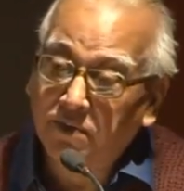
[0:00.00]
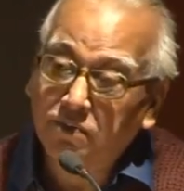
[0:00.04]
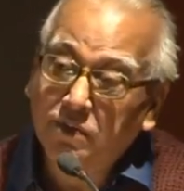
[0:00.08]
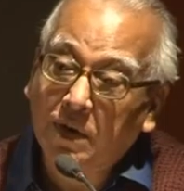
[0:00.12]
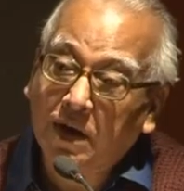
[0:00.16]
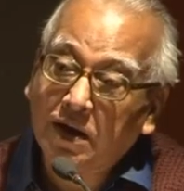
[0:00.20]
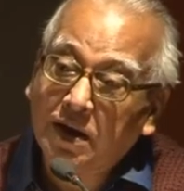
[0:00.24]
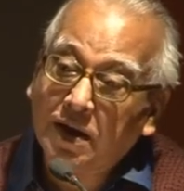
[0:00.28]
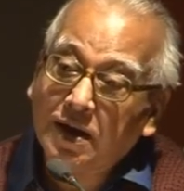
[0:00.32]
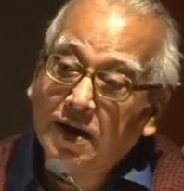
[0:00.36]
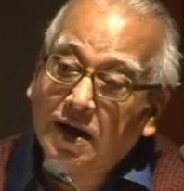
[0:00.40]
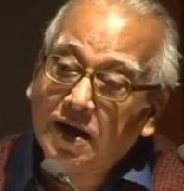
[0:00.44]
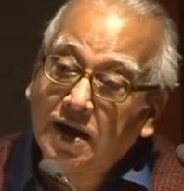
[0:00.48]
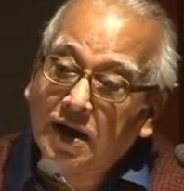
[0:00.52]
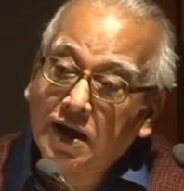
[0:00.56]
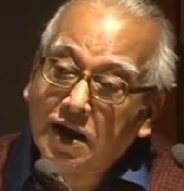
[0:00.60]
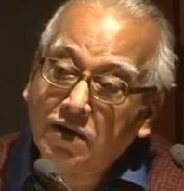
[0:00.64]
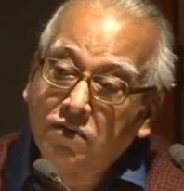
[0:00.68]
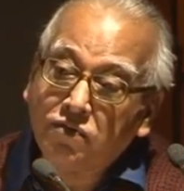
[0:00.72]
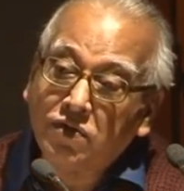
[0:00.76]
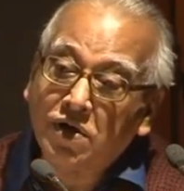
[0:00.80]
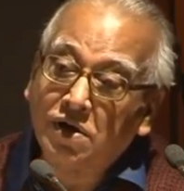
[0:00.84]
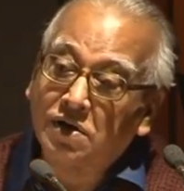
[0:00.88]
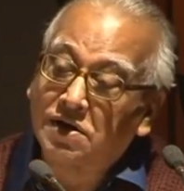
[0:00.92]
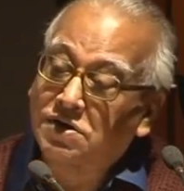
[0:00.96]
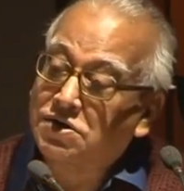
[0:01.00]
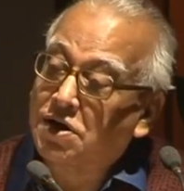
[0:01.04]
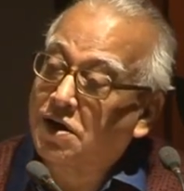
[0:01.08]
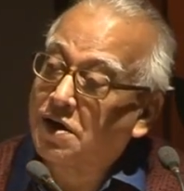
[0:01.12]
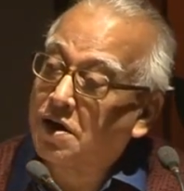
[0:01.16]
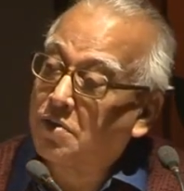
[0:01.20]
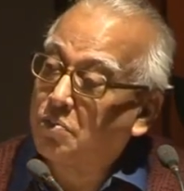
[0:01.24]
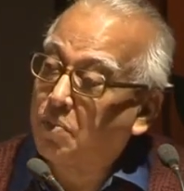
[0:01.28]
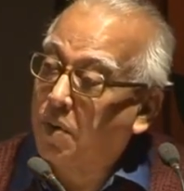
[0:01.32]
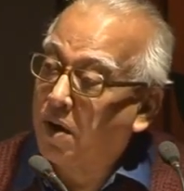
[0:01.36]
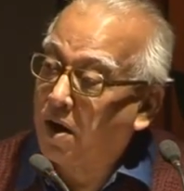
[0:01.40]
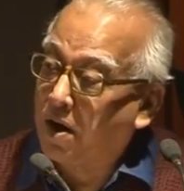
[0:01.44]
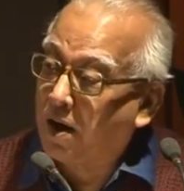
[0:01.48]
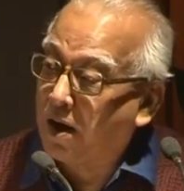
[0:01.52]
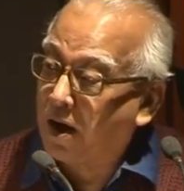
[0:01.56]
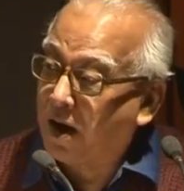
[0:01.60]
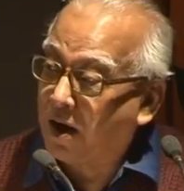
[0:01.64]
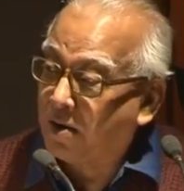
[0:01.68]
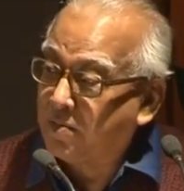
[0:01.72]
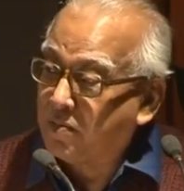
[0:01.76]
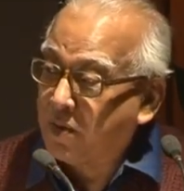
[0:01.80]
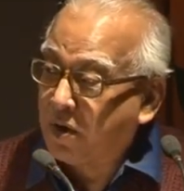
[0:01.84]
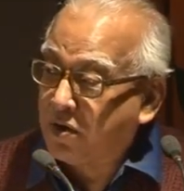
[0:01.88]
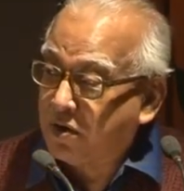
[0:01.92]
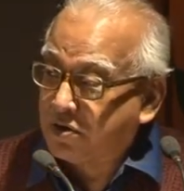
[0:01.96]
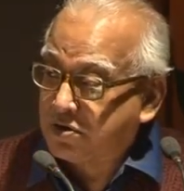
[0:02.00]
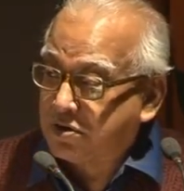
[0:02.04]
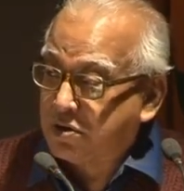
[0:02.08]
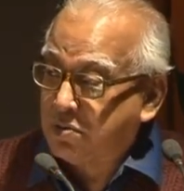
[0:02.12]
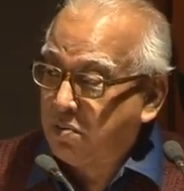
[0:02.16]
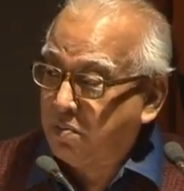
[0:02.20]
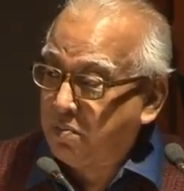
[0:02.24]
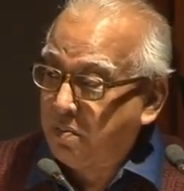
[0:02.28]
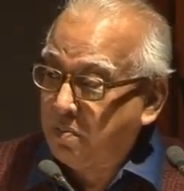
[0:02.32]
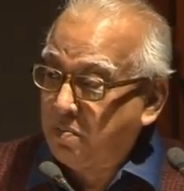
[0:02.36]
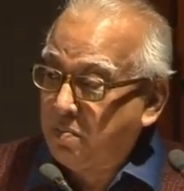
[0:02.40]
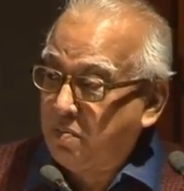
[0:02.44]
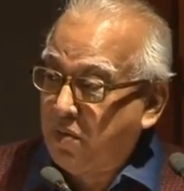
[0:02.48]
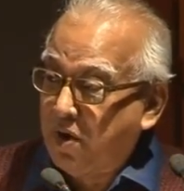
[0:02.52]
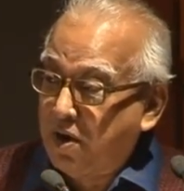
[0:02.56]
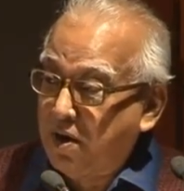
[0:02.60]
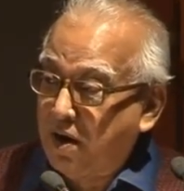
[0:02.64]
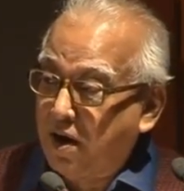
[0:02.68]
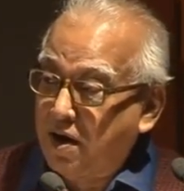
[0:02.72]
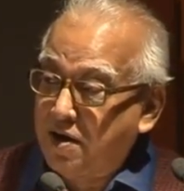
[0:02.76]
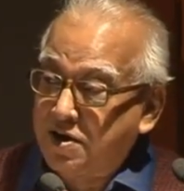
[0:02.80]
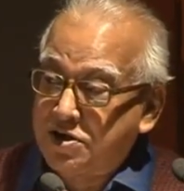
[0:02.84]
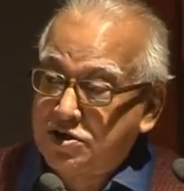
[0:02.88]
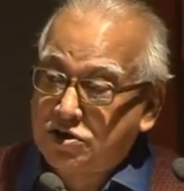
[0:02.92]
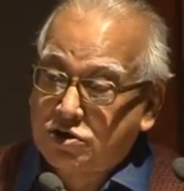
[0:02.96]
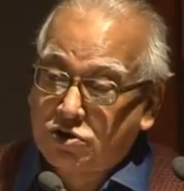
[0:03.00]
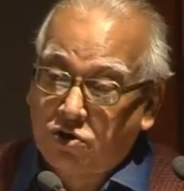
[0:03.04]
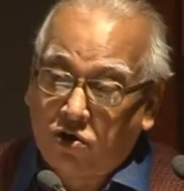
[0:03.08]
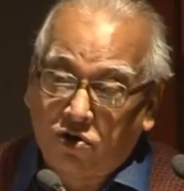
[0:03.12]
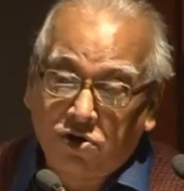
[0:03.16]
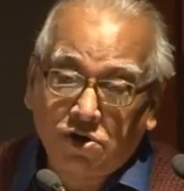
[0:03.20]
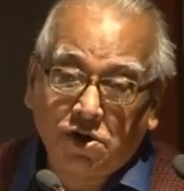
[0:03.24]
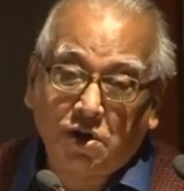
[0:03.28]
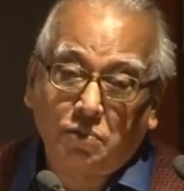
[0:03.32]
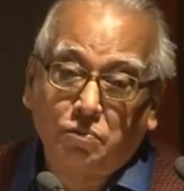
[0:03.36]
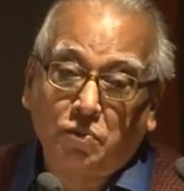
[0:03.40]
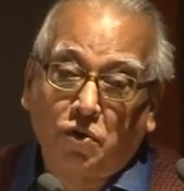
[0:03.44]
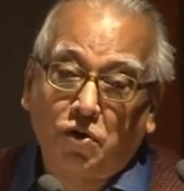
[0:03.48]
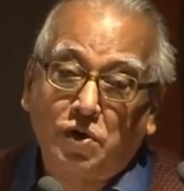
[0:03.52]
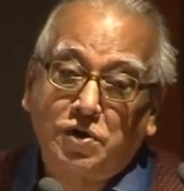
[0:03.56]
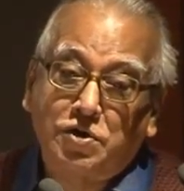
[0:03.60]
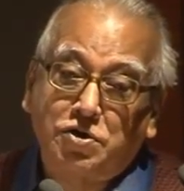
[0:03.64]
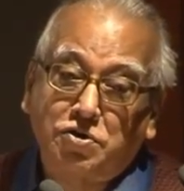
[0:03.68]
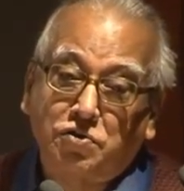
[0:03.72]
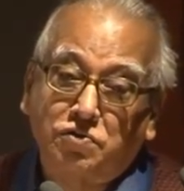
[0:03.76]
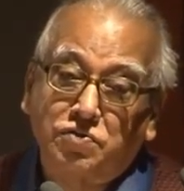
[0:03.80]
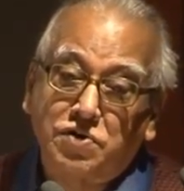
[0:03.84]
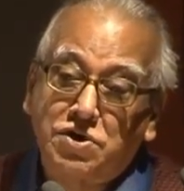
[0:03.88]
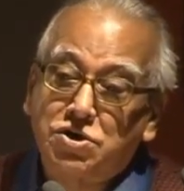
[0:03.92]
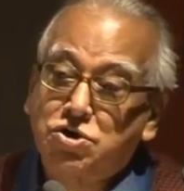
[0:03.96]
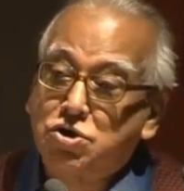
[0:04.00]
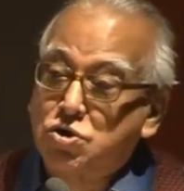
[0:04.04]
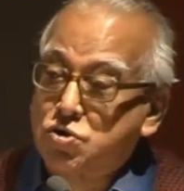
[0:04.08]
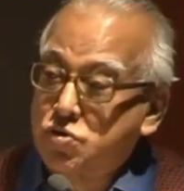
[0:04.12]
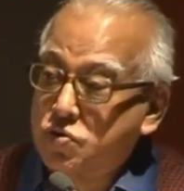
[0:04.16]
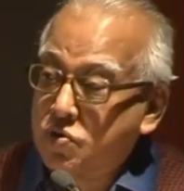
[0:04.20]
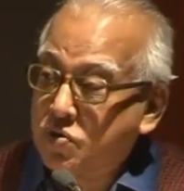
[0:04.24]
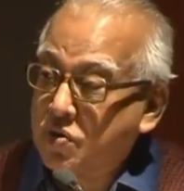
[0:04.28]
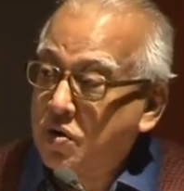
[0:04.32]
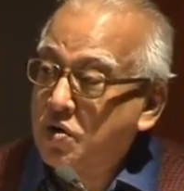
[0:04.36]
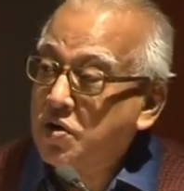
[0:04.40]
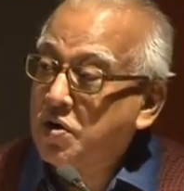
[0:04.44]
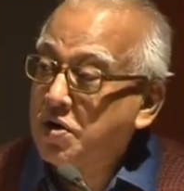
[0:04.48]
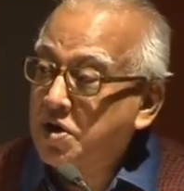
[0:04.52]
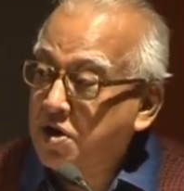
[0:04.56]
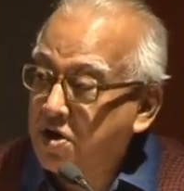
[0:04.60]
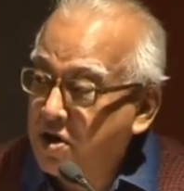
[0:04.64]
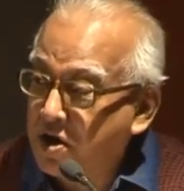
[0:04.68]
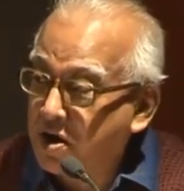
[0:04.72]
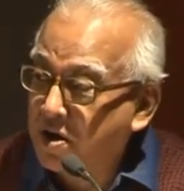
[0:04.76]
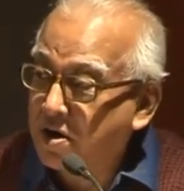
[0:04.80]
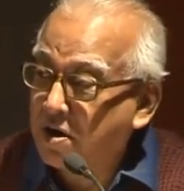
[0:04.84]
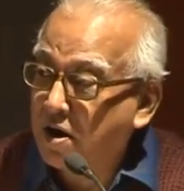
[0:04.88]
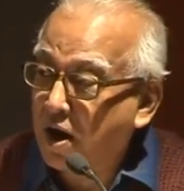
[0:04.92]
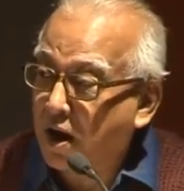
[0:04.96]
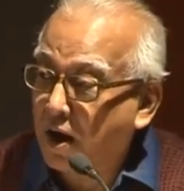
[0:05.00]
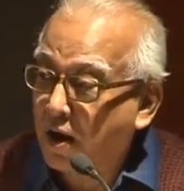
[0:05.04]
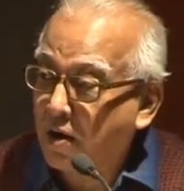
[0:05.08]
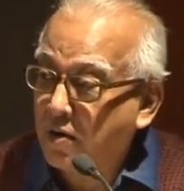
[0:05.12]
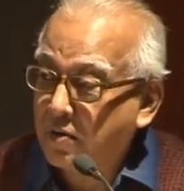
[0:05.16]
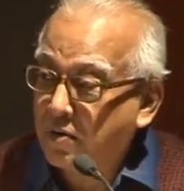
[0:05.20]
I am leaving aside Bangla because Bangla is not the point of issue here